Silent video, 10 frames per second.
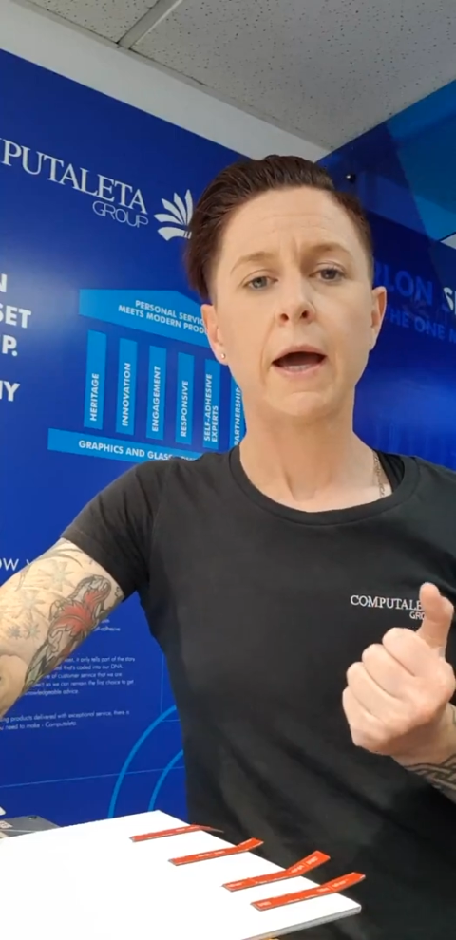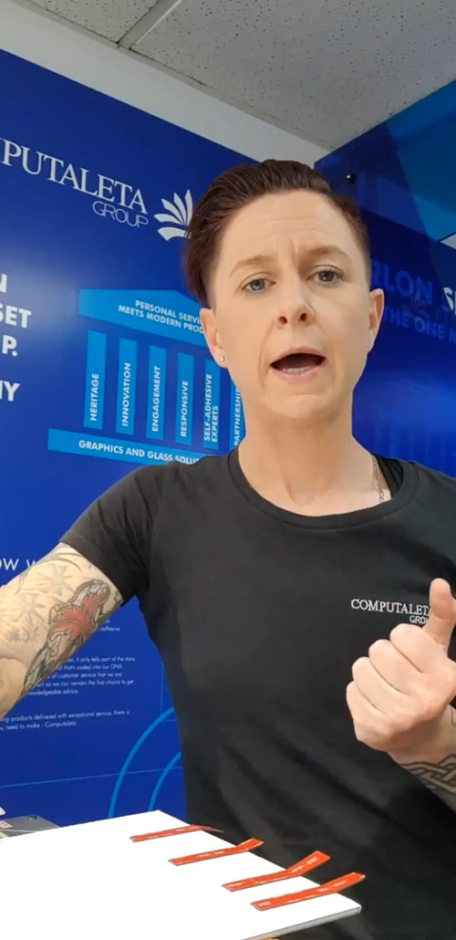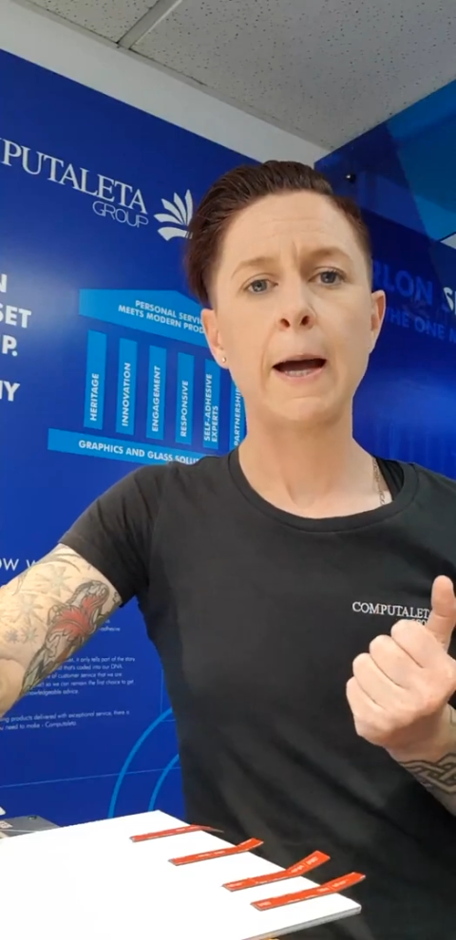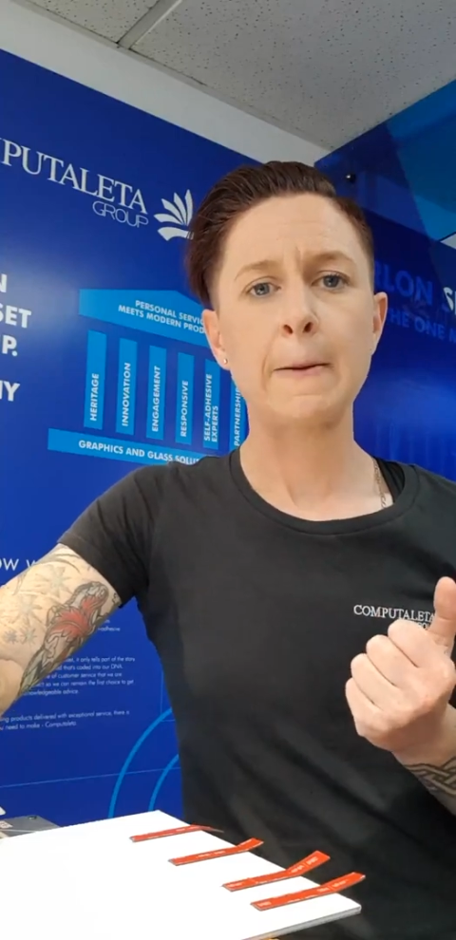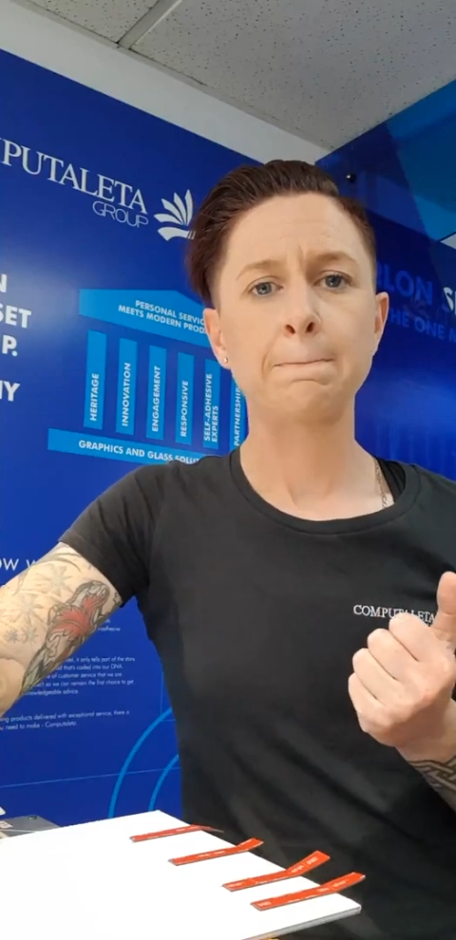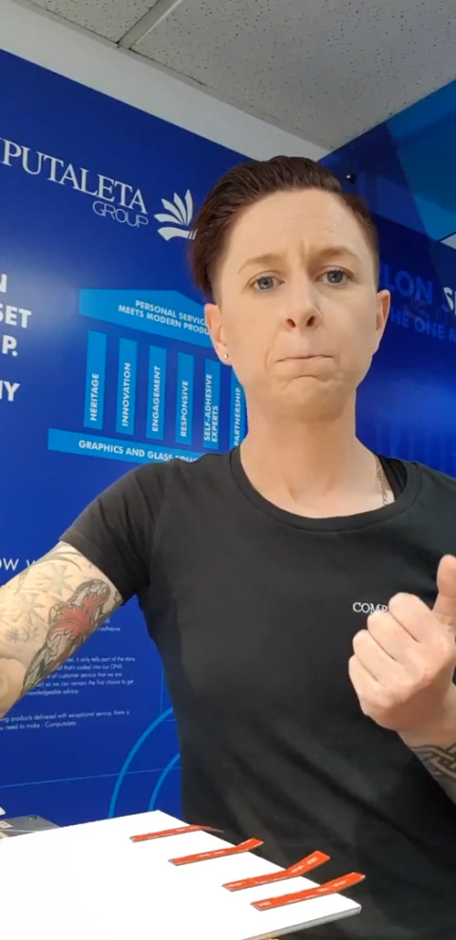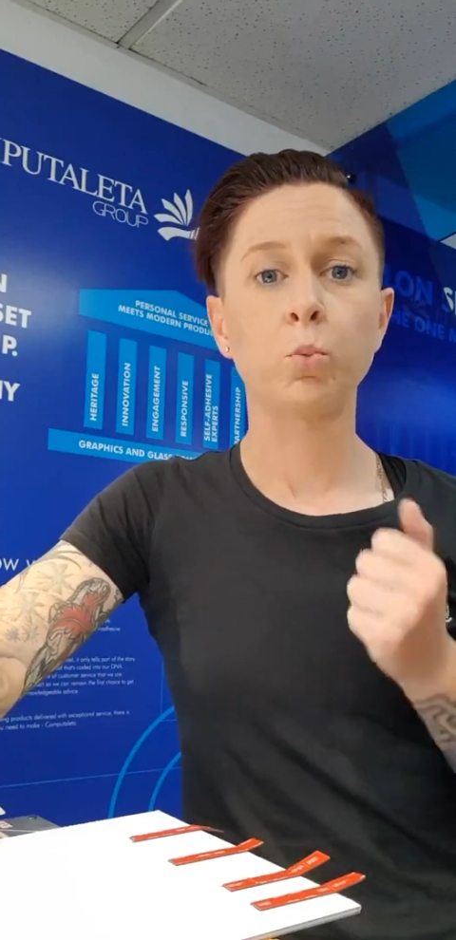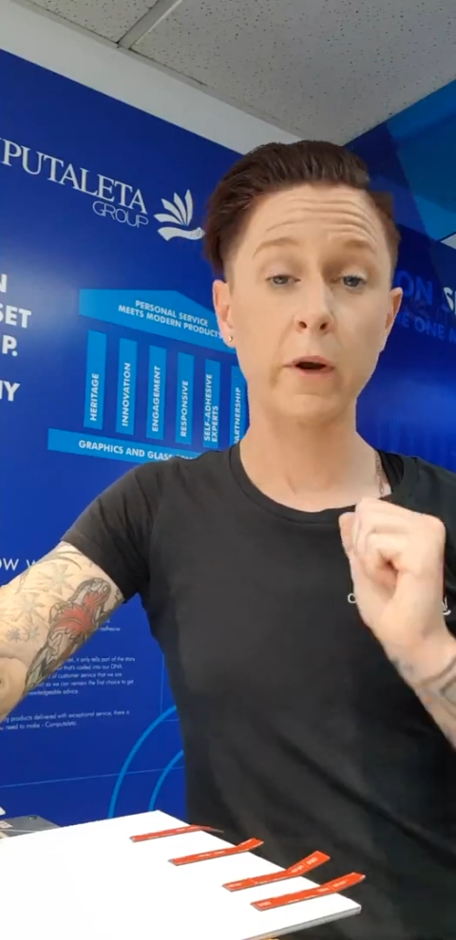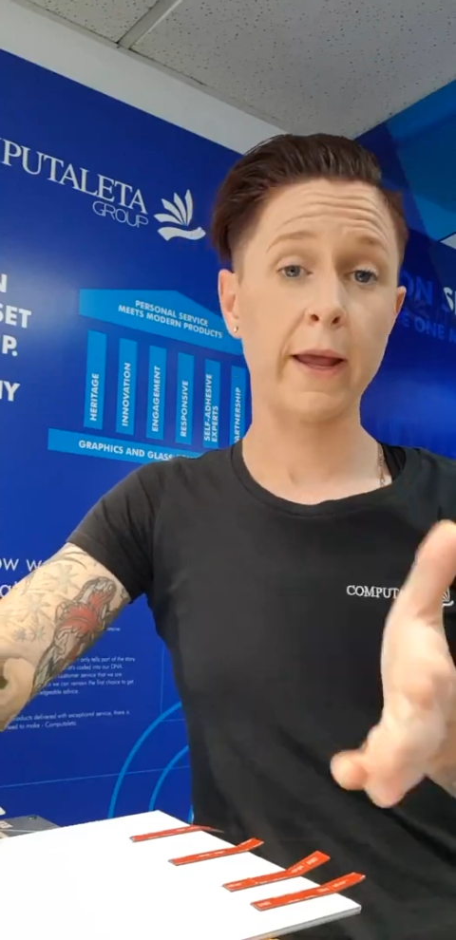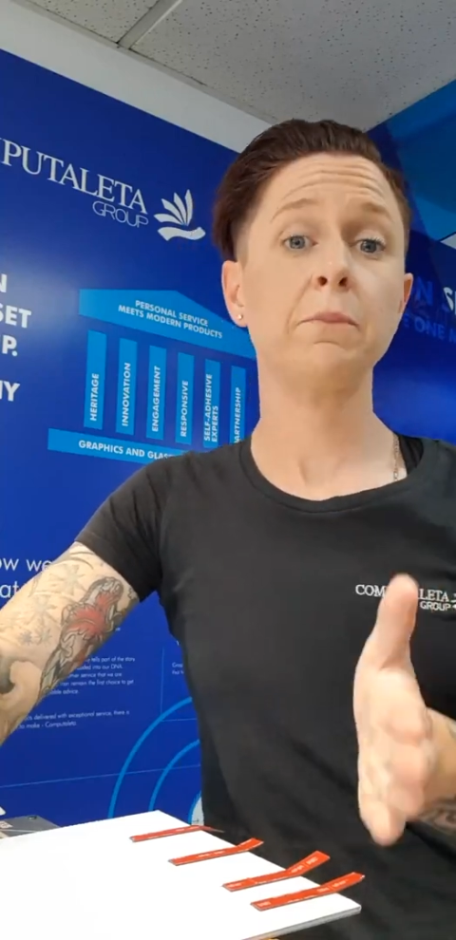
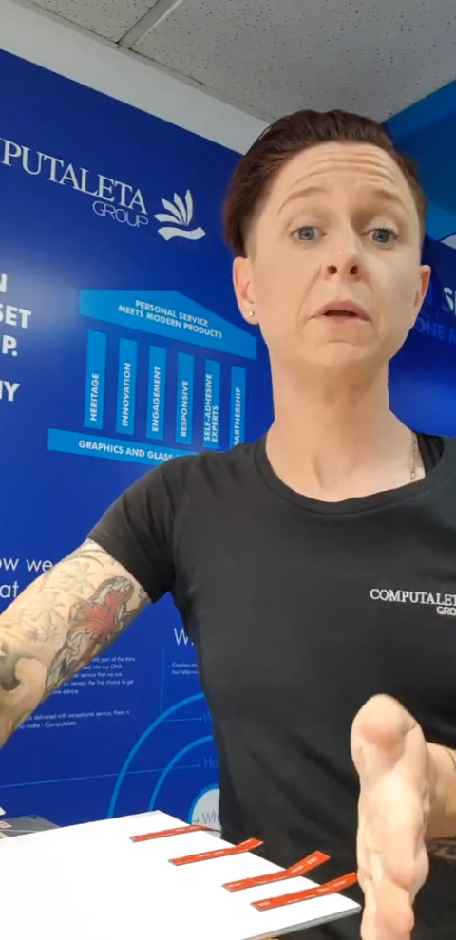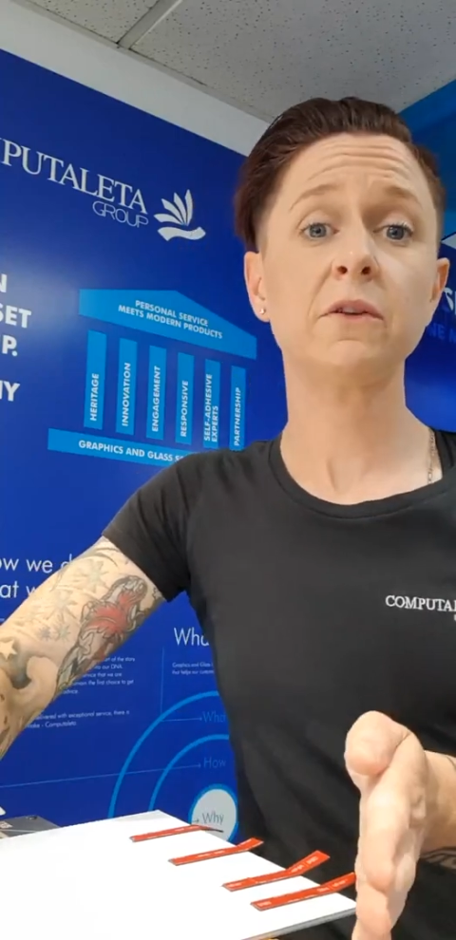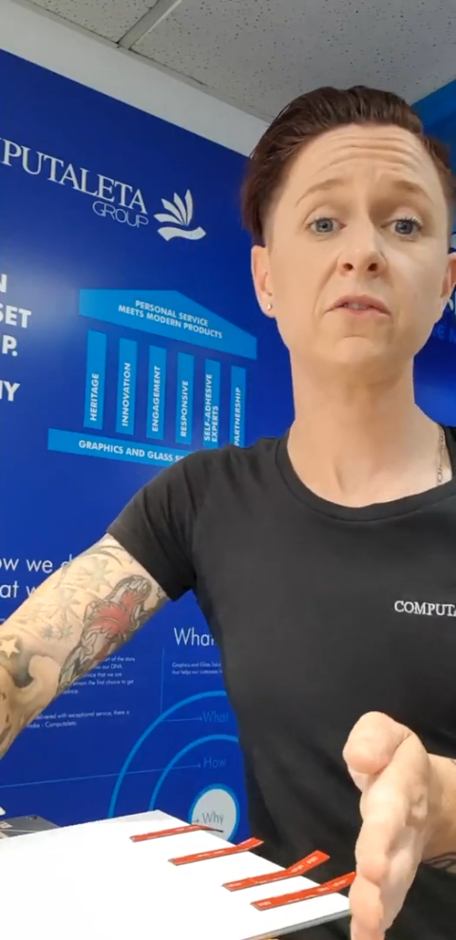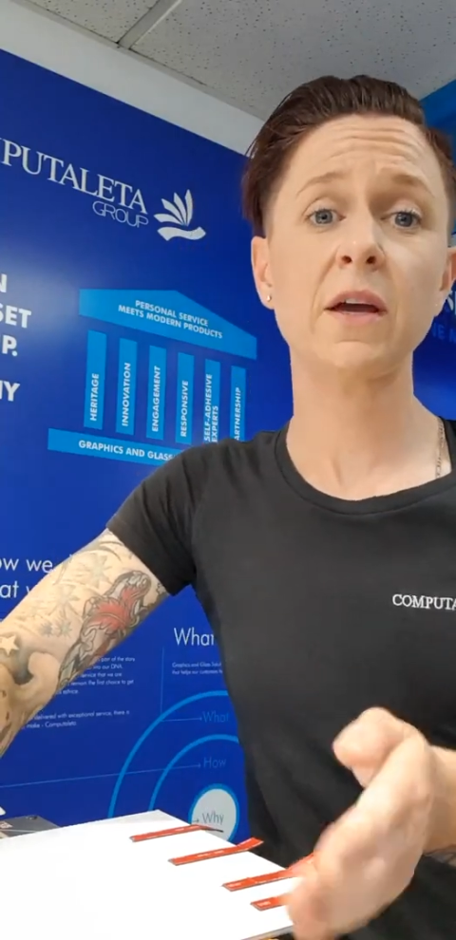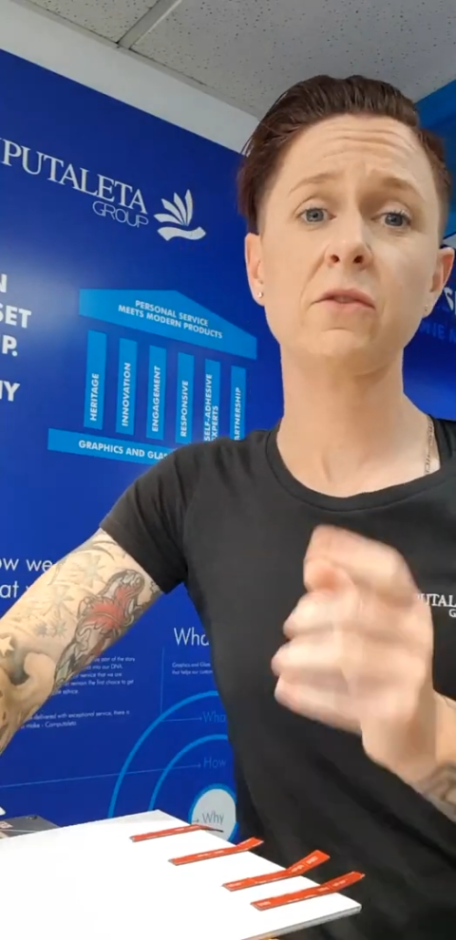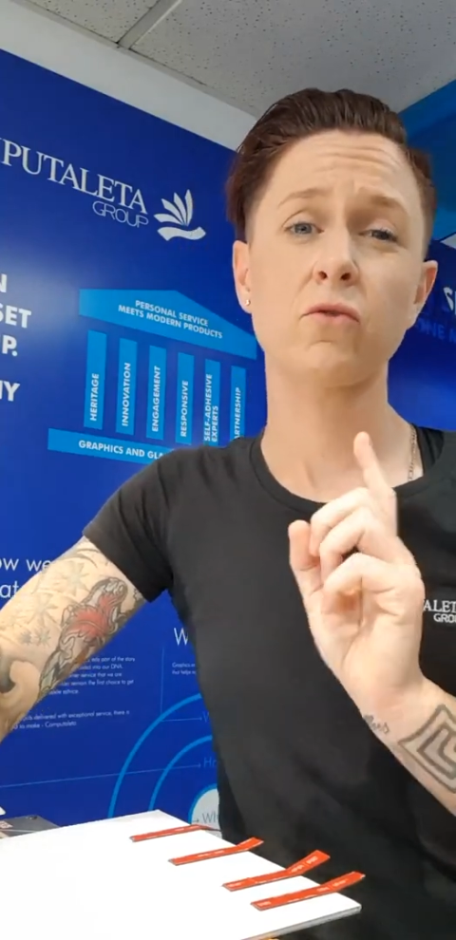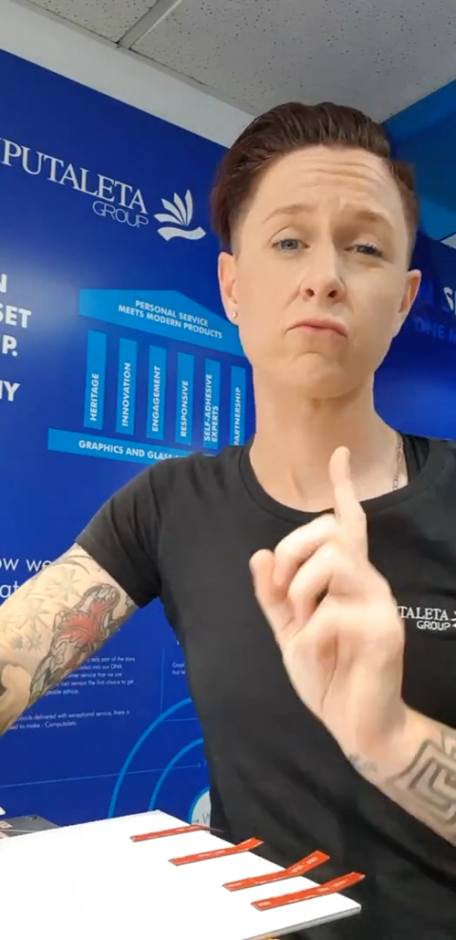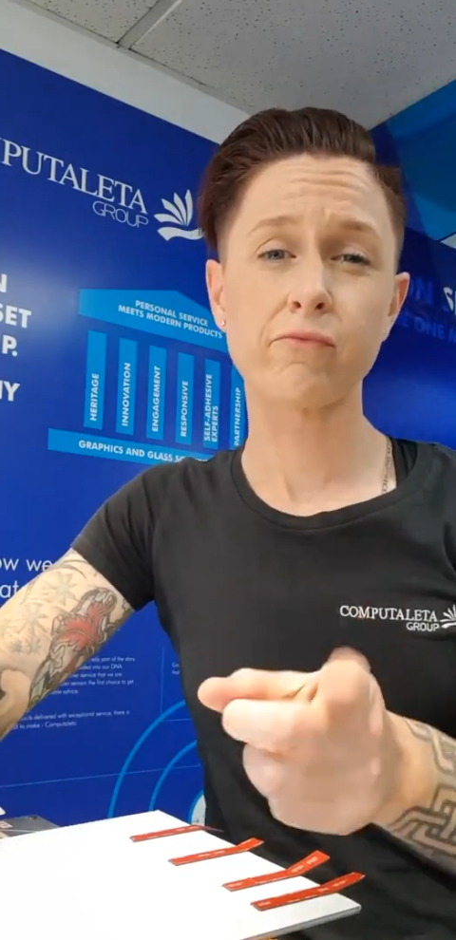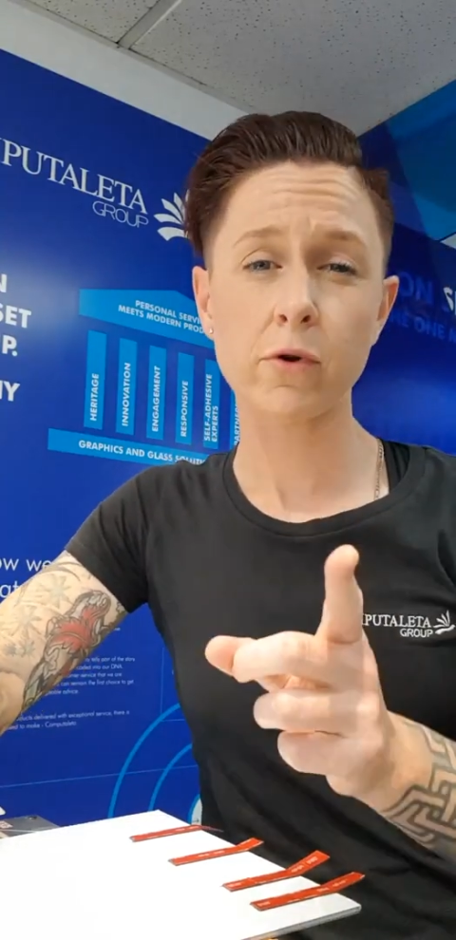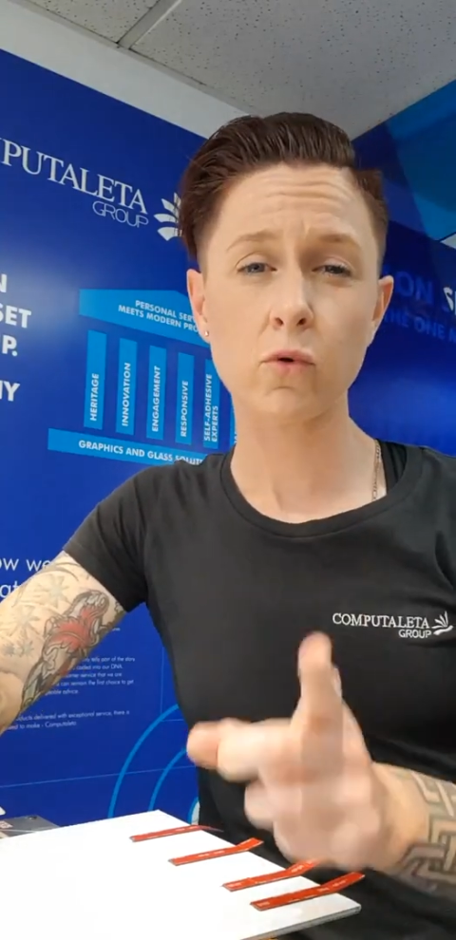What I am going to say is a
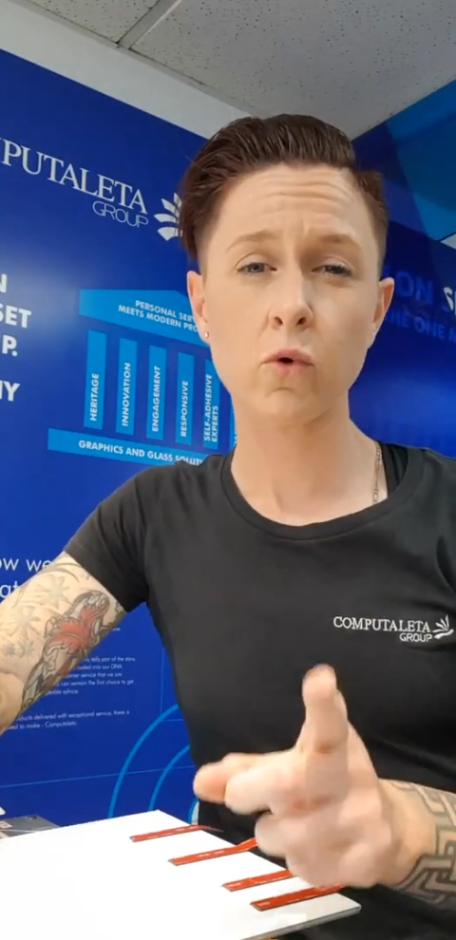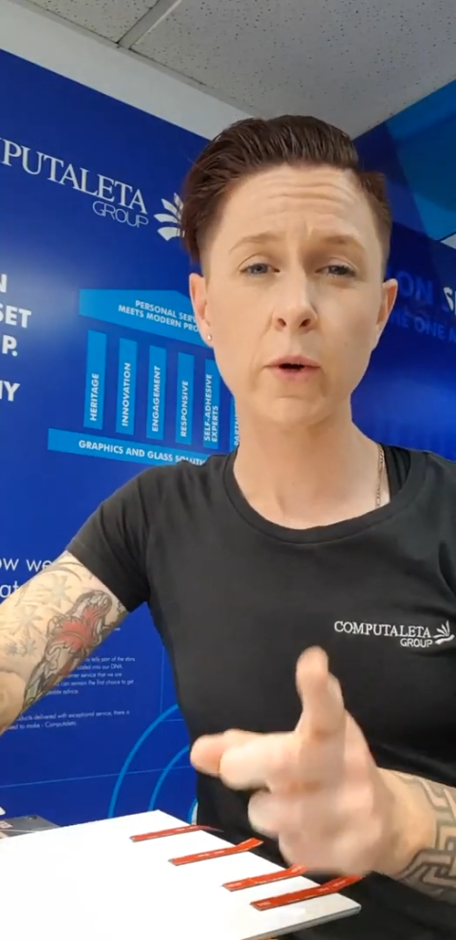real